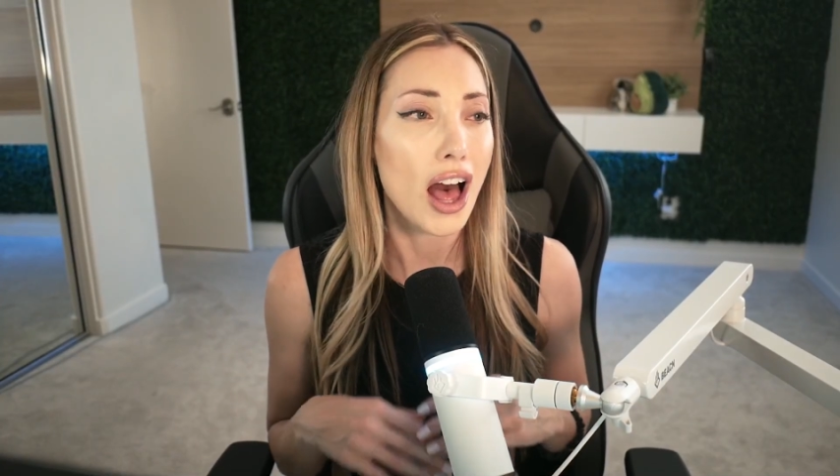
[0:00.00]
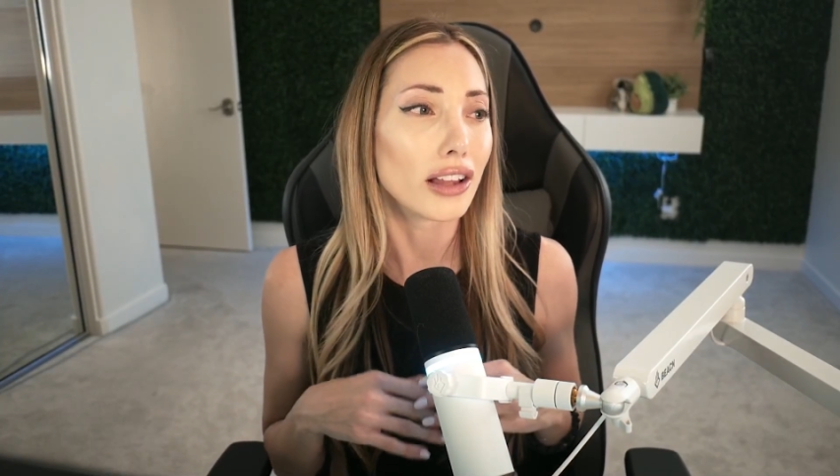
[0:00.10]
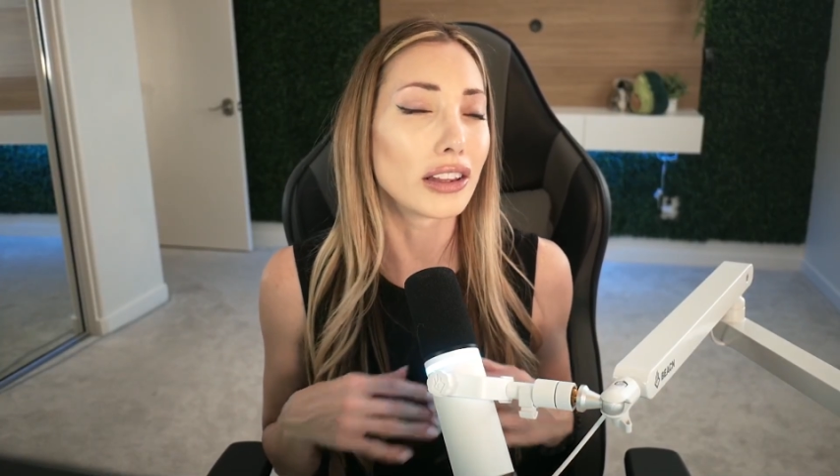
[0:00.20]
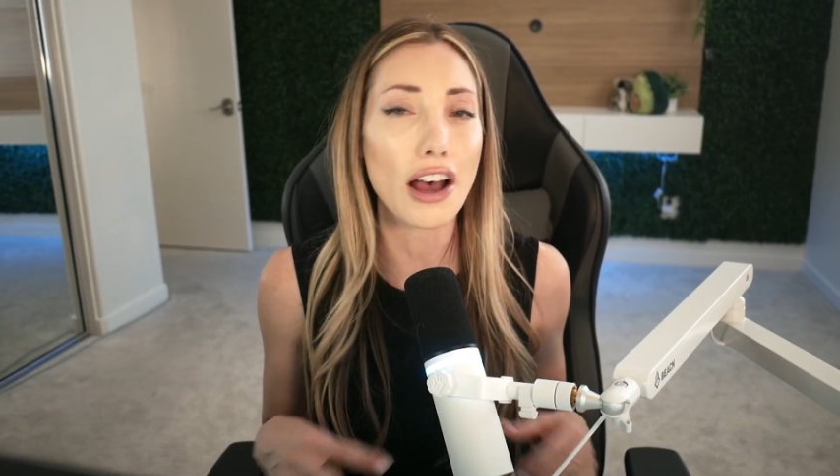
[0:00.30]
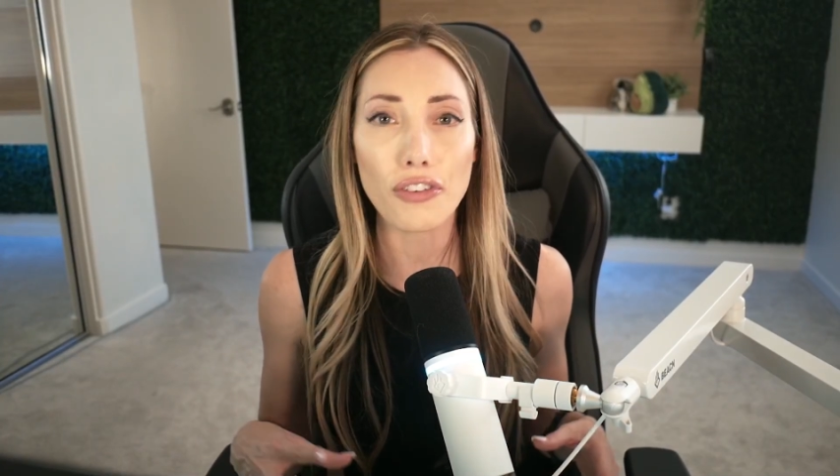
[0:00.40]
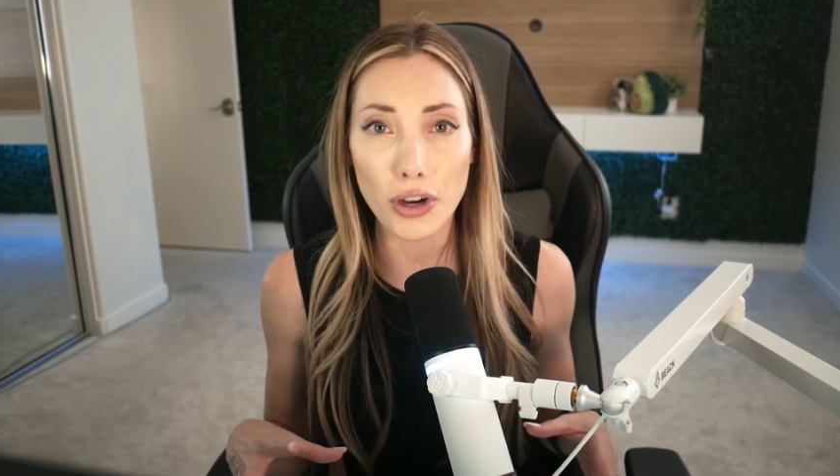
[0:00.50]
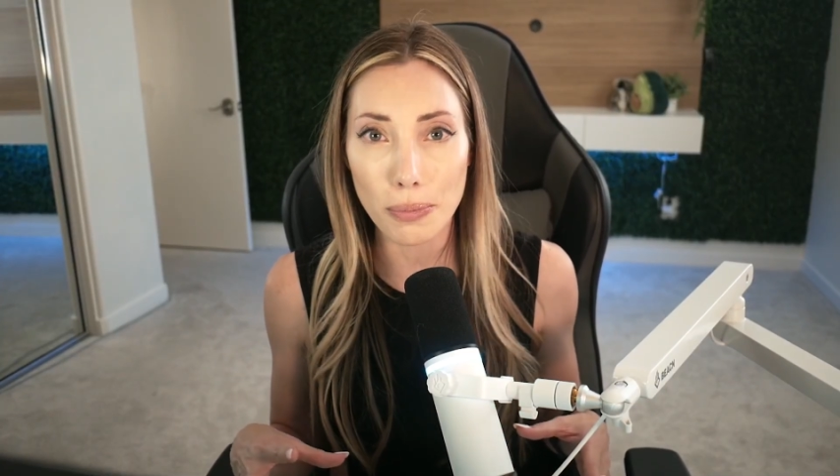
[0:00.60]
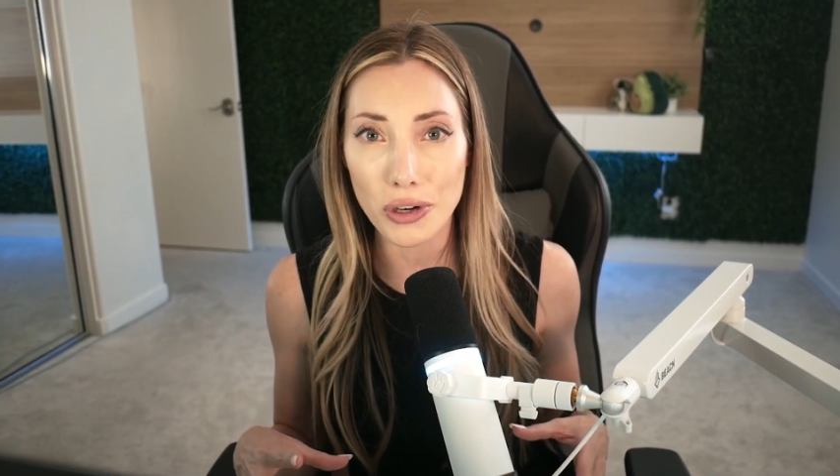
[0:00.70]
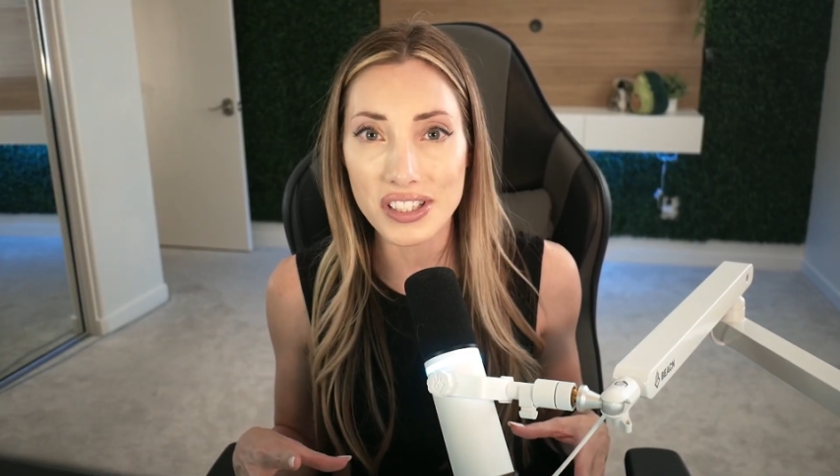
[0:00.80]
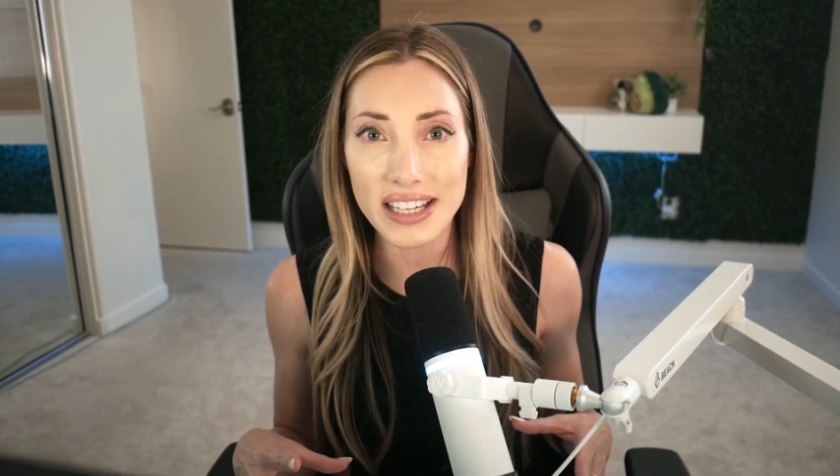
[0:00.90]
love her
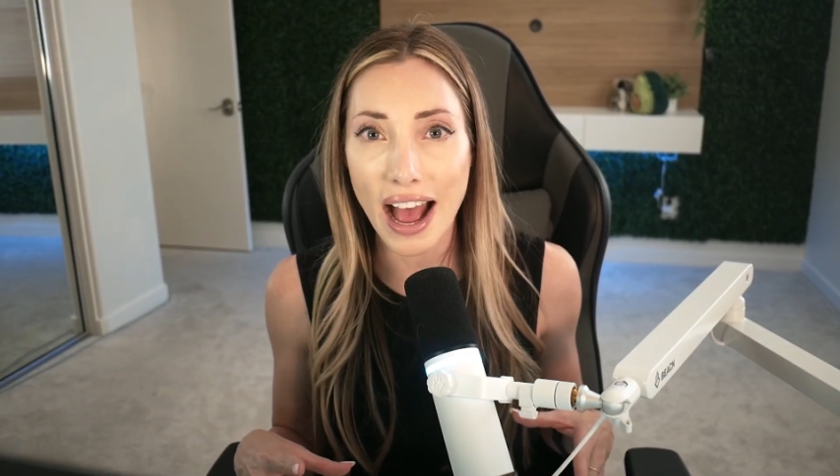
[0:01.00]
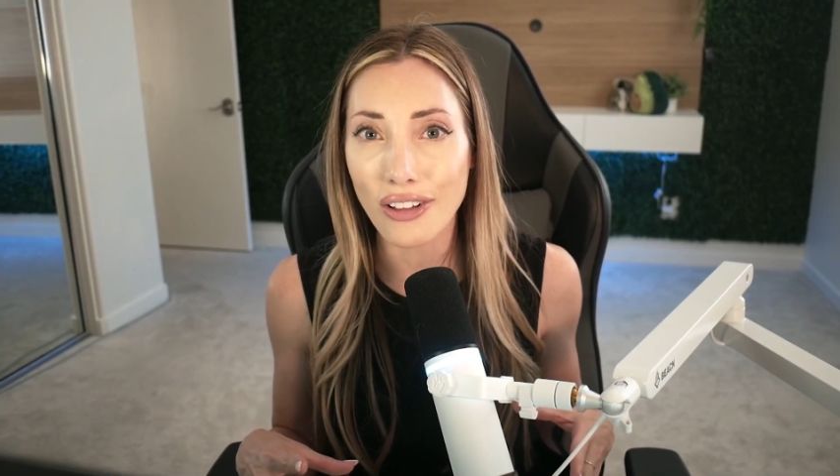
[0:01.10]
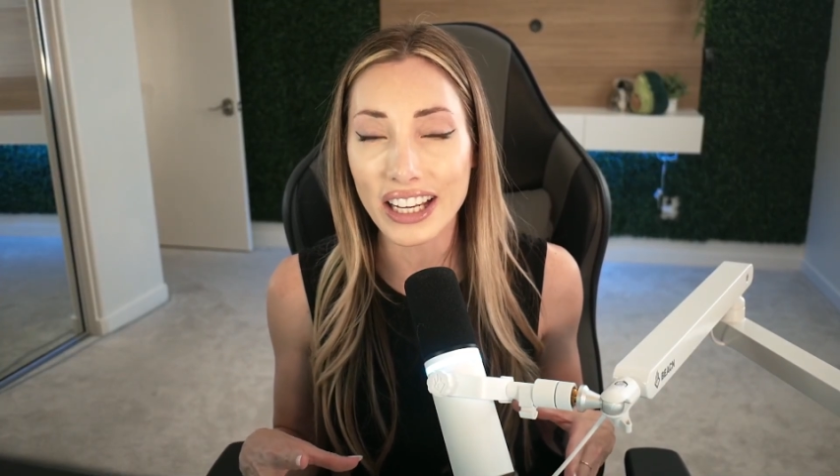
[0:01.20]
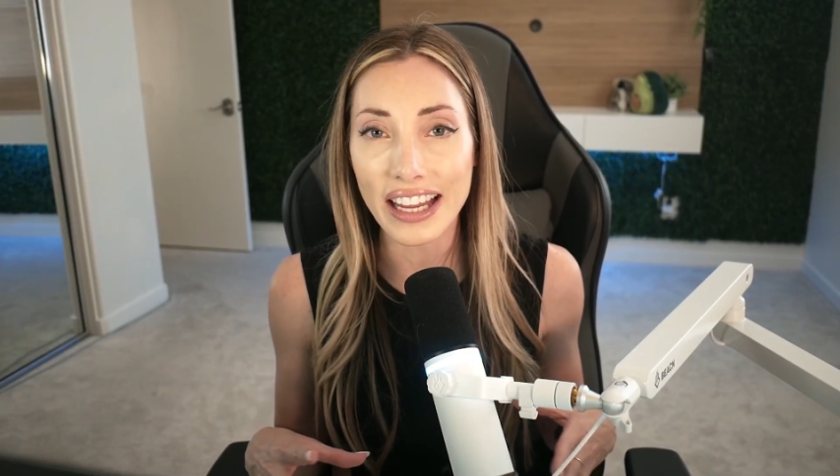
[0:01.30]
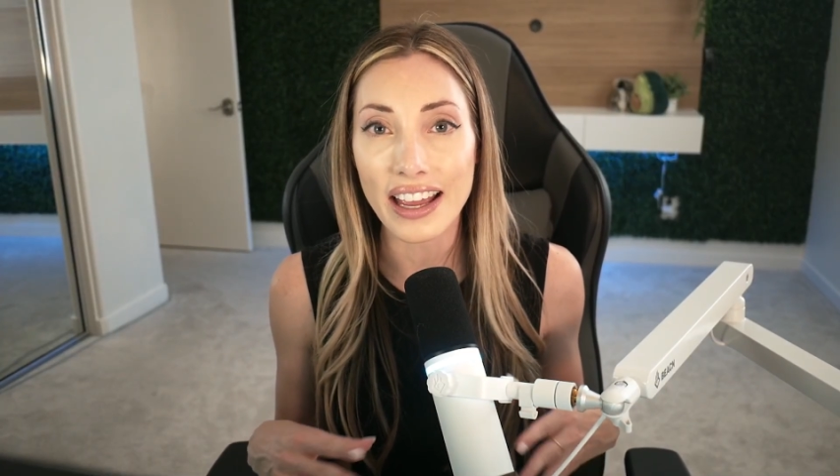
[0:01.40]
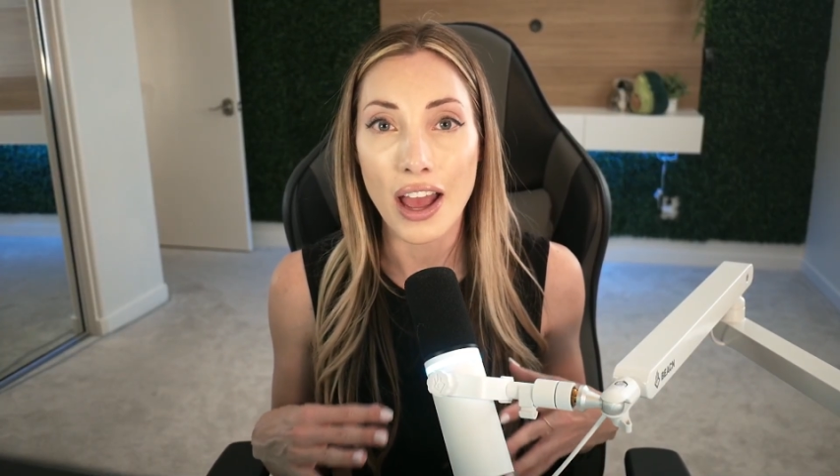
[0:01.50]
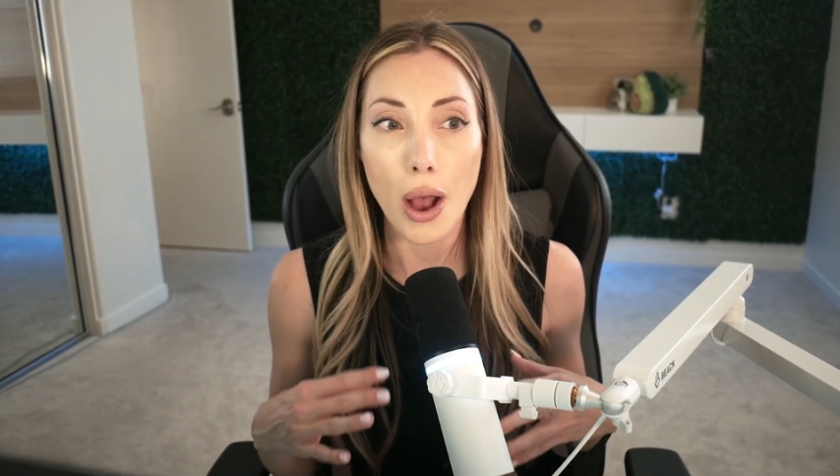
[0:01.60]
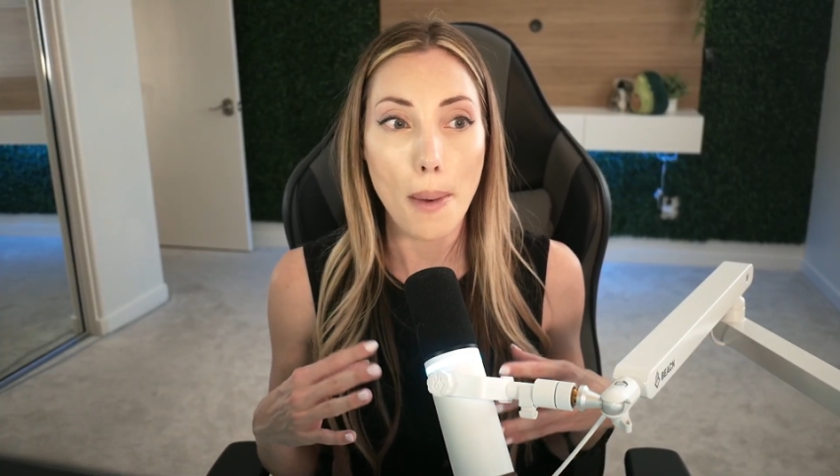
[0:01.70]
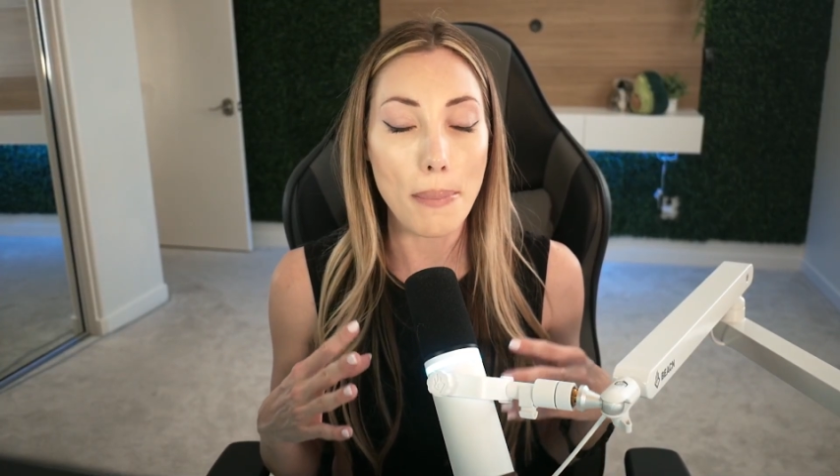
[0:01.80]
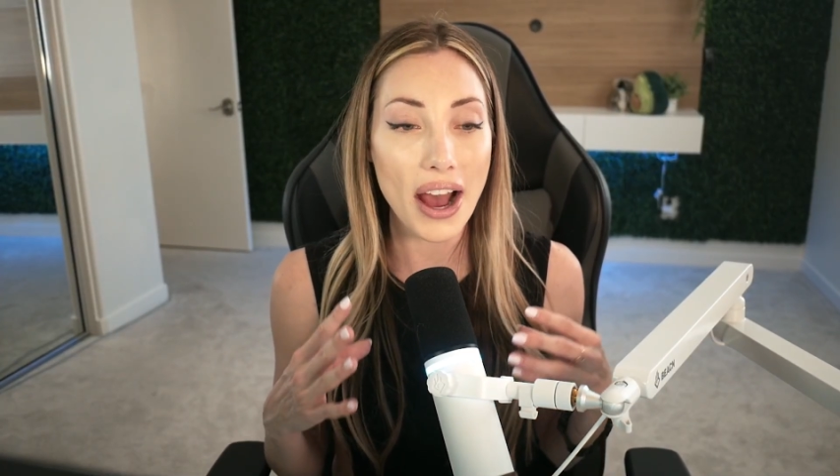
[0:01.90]
personality,
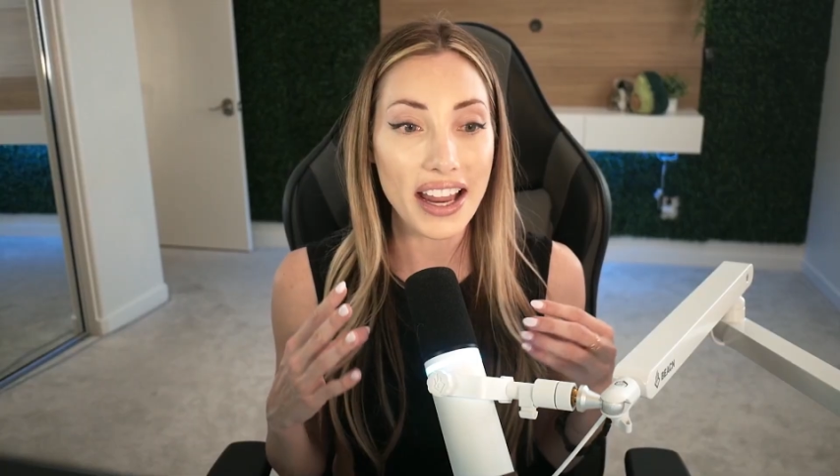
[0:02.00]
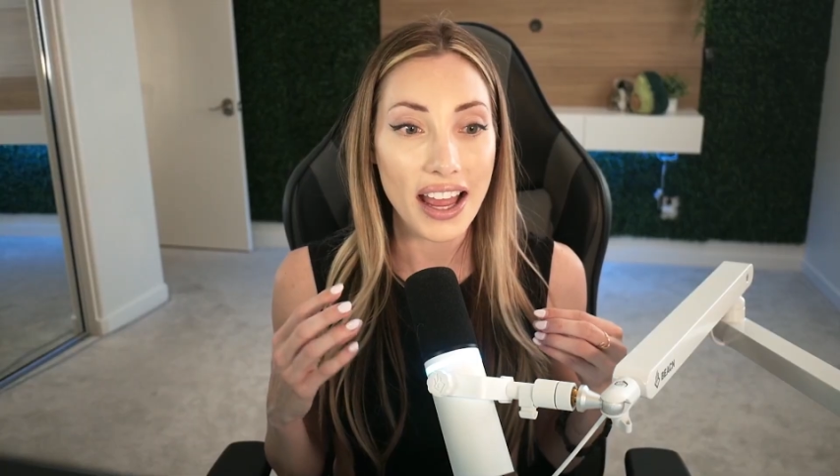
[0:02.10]
but